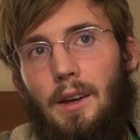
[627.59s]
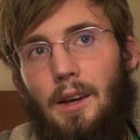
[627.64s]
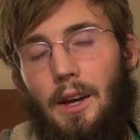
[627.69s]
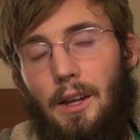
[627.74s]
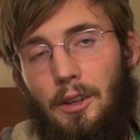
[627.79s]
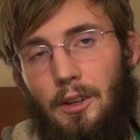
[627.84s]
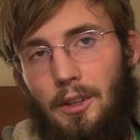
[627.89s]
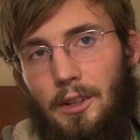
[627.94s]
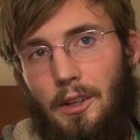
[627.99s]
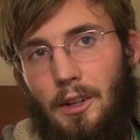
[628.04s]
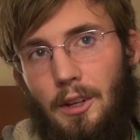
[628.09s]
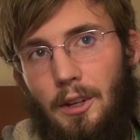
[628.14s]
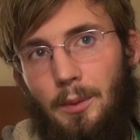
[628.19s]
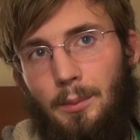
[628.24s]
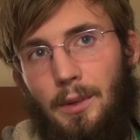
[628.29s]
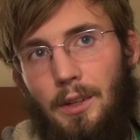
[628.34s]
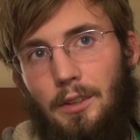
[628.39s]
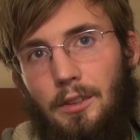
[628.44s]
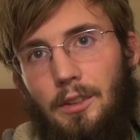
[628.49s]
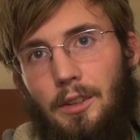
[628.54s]
I looked at
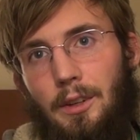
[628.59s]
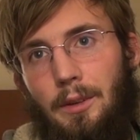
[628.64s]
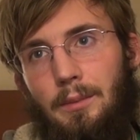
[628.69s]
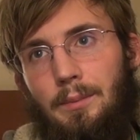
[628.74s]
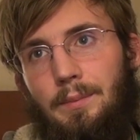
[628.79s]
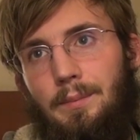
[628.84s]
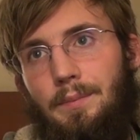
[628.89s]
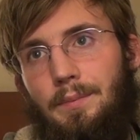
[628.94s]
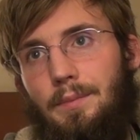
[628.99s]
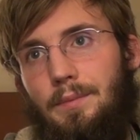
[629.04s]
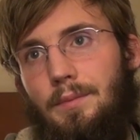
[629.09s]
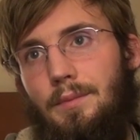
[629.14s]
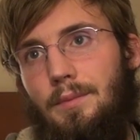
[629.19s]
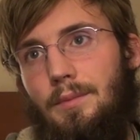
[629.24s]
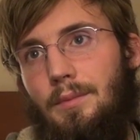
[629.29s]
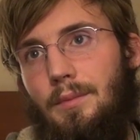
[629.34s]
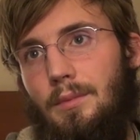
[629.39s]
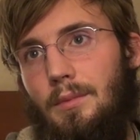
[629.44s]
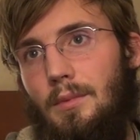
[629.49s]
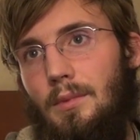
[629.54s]
him. I said
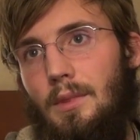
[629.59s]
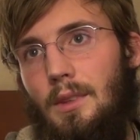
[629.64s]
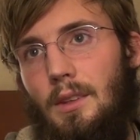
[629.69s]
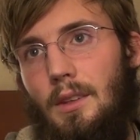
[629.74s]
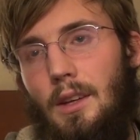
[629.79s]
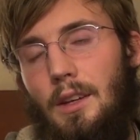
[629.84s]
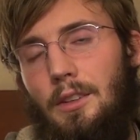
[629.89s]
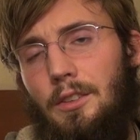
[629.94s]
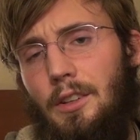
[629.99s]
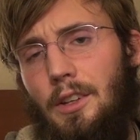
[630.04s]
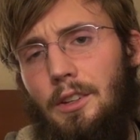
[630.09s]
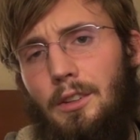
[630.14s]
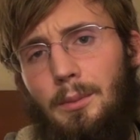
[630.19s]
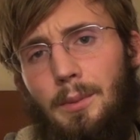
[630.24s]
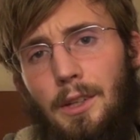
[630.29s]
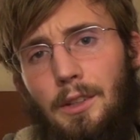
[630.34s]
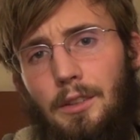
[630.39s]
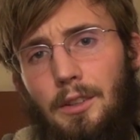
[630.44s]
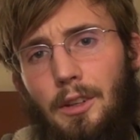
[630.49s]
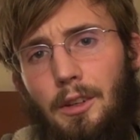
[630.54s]
I said to
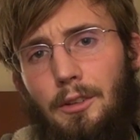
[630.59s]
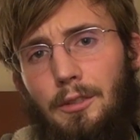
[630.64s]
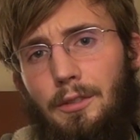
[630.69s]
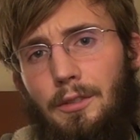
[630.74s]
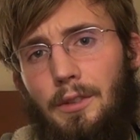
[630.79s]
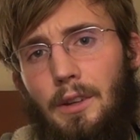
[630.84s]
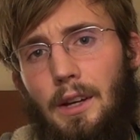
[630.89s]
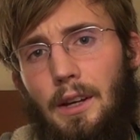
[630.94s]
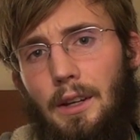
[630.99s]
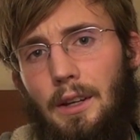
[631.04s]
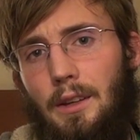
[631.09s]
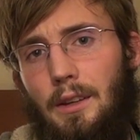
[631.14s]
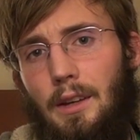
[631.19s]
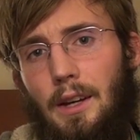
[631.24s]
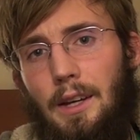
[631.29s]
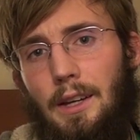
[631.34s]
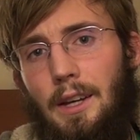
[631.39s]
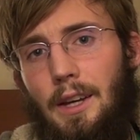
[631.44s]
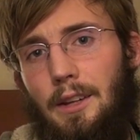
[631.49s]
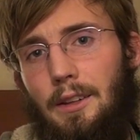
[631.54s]
myself, I
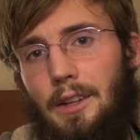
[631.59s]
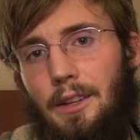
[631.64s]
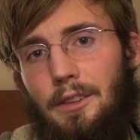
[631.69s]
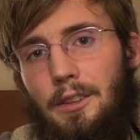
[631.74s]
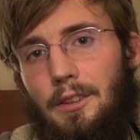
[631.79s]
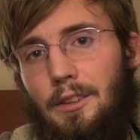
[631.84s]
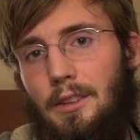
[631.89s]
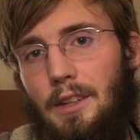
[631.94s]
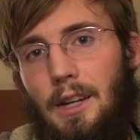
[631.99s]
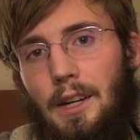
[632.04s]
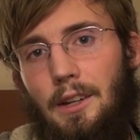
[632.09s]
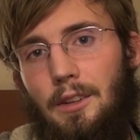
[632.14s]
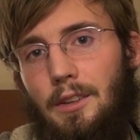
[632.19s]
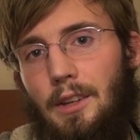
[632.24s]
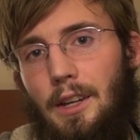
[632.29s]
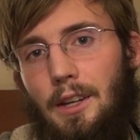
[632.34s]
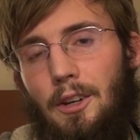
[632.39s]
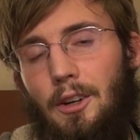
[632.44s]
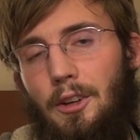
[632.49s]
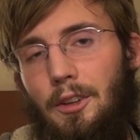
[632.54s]
I can't let this guy
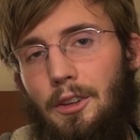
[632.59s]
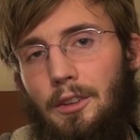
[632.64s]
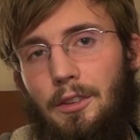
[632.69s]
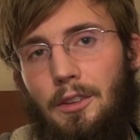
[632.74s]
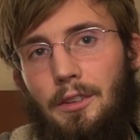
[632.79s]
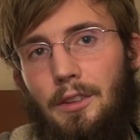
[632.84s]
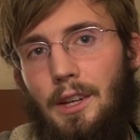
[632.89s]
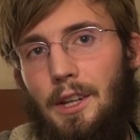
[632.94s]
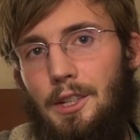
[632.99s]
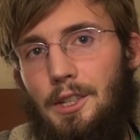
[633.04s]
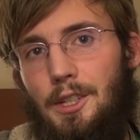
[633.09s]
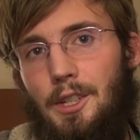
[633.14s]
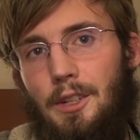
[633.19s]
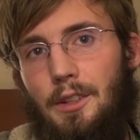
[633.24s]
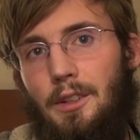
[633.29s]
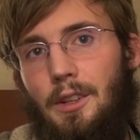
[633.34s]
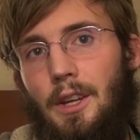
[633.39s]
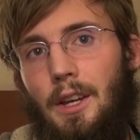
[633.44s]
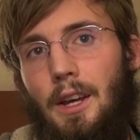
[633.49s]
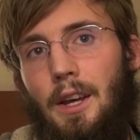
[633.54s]
take all this
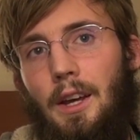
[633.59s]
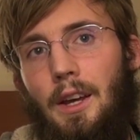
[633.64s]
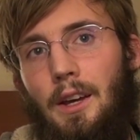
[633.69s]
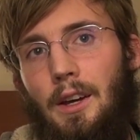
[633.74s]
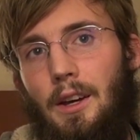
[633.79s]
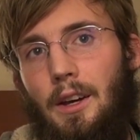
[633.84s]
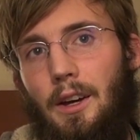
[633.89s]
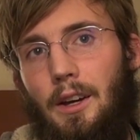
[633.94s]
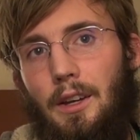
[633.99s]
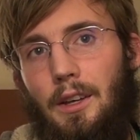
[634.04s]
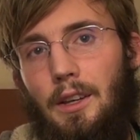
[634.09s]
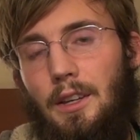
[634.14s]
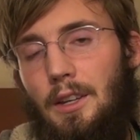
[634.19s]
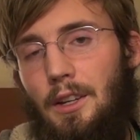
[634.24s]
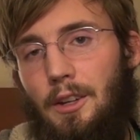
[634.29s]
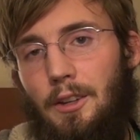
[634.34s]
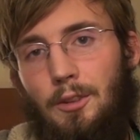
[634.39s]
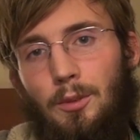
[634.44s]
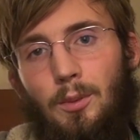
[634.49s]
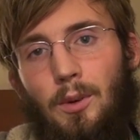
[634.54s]
attention. Uh,
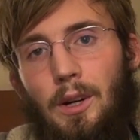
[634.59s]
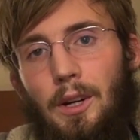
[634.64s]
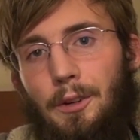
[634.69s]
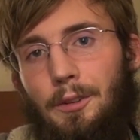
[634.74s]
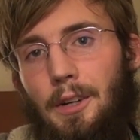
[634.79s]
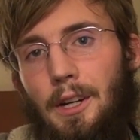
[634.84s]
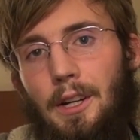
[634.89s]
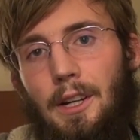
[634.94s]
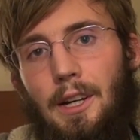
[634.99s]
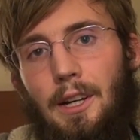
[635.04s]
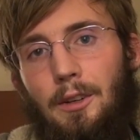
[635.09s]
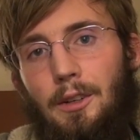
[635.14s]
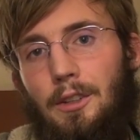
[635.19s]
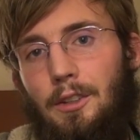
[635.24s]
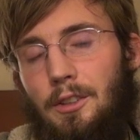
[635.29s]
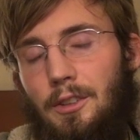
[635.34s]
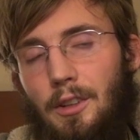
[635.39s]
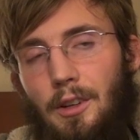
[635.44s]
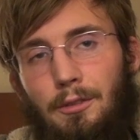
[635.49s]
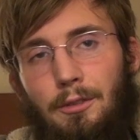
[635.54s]
he doesn't want it right now.
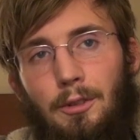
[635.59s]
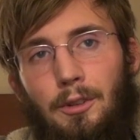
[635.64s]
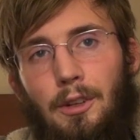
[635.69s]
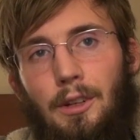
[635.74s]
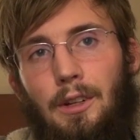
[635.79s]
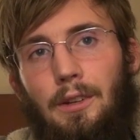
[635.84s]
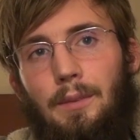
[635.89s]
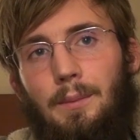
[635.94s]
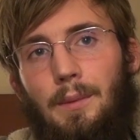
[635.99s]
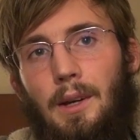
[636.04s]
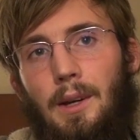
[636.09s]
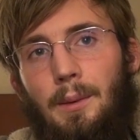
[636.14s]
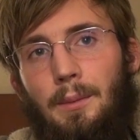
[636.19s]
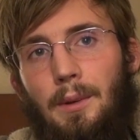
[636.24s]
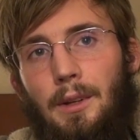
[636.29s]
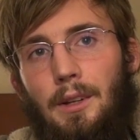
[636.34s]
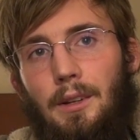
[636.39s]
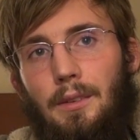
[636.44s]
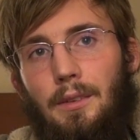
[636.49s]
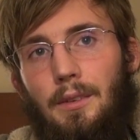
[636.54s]
He's suffering. I'm
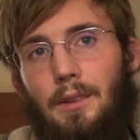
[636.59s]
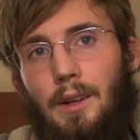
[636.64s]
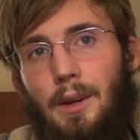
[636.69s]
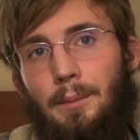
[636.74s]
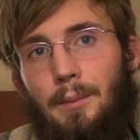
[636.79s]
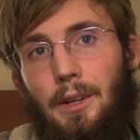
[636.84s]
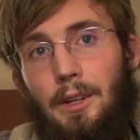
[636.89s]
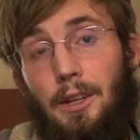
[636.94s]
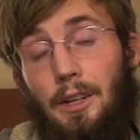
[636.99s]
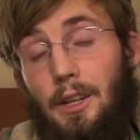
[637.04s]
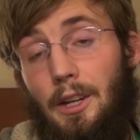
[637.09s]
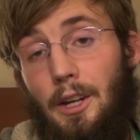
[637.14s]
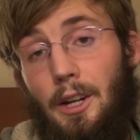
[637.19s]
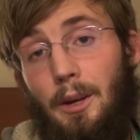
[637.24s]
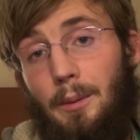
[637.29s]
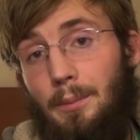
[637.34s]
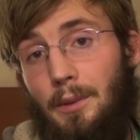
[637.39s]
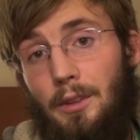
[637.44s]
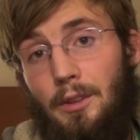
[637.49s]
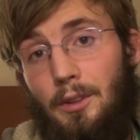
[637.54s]
gonna I'm gonna get
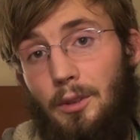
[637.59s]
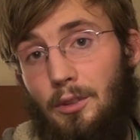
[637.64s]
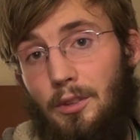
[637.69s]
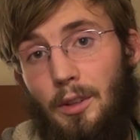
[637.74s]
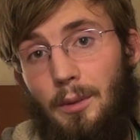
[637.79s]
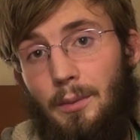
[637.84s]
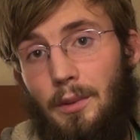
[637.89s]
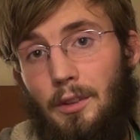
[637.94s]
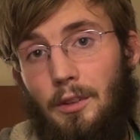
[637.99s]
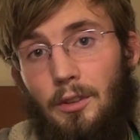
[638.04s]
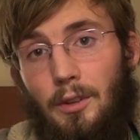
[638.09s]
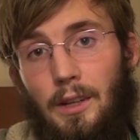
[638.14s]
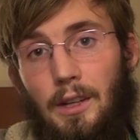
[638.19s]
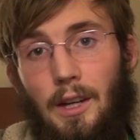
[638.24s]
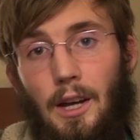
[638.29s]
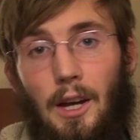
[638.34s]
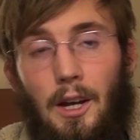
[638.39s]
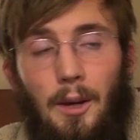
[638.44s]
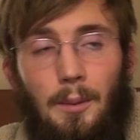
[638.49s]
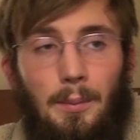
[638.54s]
up and do something. So I
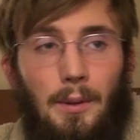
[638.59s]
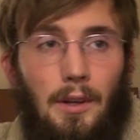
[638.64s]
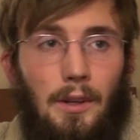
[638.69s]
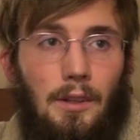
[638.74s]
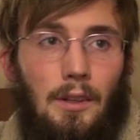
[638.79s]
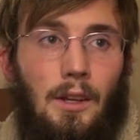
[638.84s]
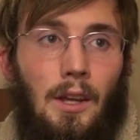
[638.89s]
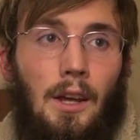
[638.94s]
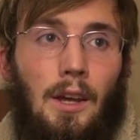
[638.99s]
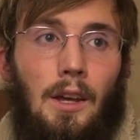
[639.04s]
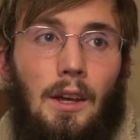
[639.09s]
got up and I